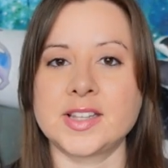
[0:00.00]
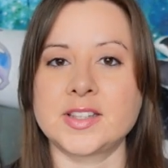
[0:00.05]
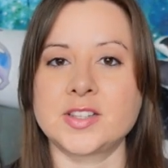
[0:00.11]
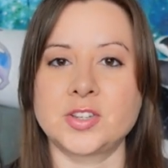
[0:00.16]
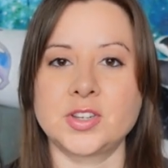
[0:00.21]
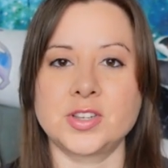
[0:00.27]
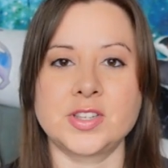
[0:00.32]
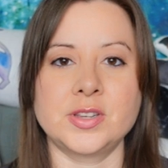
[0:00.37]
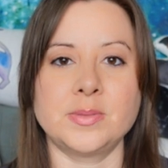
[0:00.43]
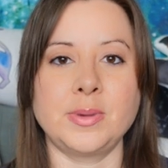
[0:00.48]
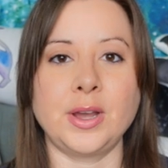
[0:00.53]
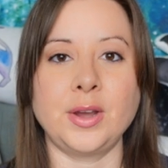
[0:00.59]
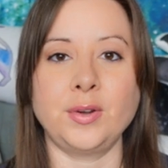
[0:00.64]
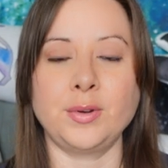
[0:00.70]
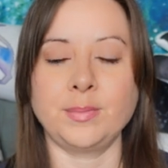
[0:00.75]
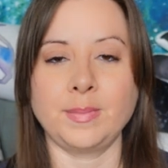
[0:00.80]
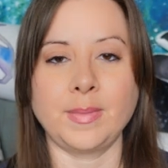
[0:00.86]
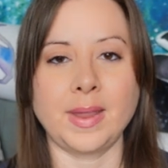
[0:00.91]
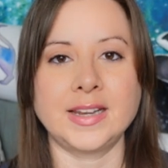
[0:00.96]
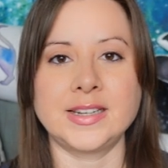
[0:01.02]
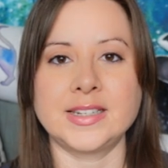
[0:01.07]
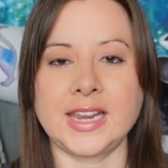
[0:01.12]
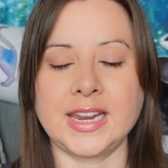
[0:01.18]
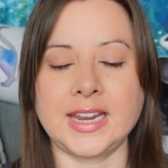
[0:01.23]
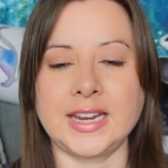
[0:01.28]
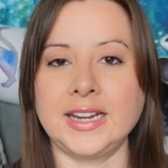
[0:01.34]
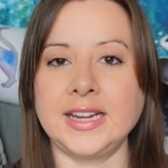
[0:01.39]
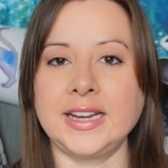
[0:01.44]
it's just about
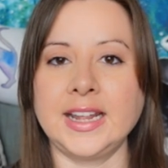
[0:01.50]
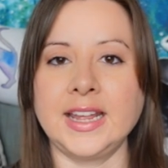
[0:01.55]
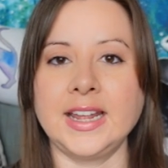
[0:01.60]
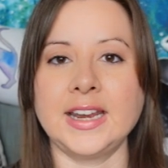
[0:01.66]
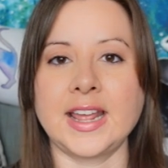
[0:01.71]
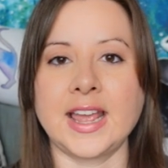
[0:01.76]
maintaining it